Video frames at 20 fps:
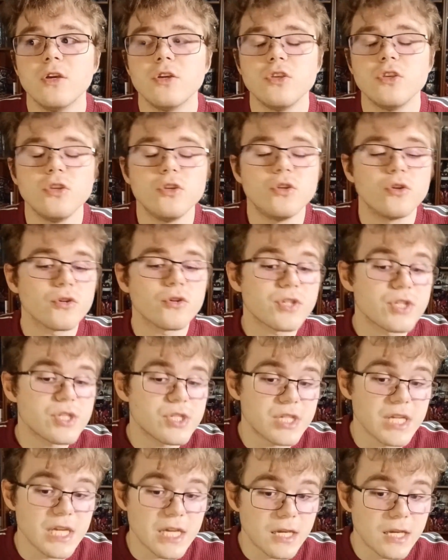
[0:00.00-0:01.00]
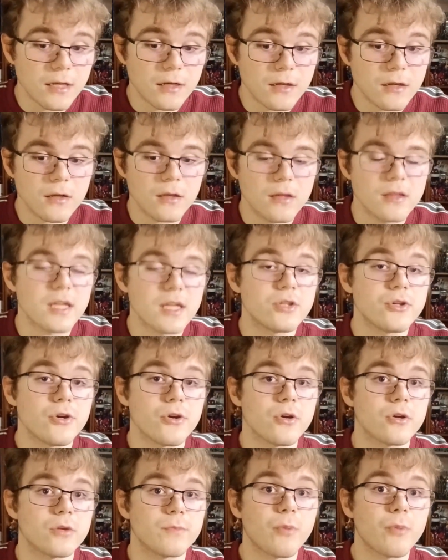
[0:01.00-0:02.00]
your scene that
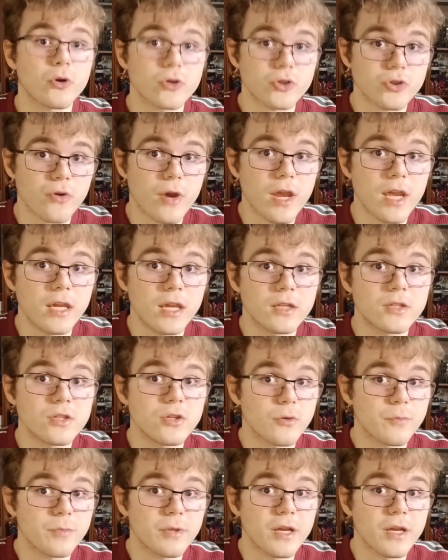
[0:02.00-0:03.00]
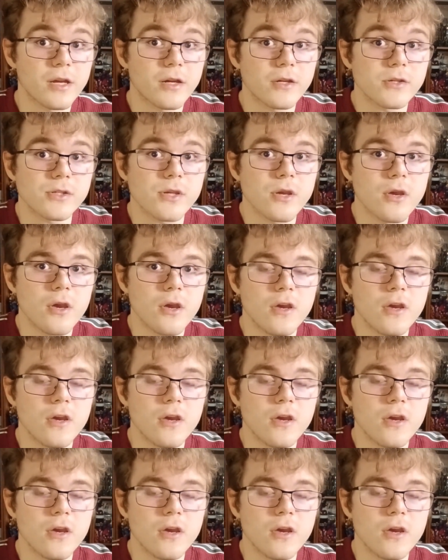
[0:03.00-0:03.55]
you're portraying to your players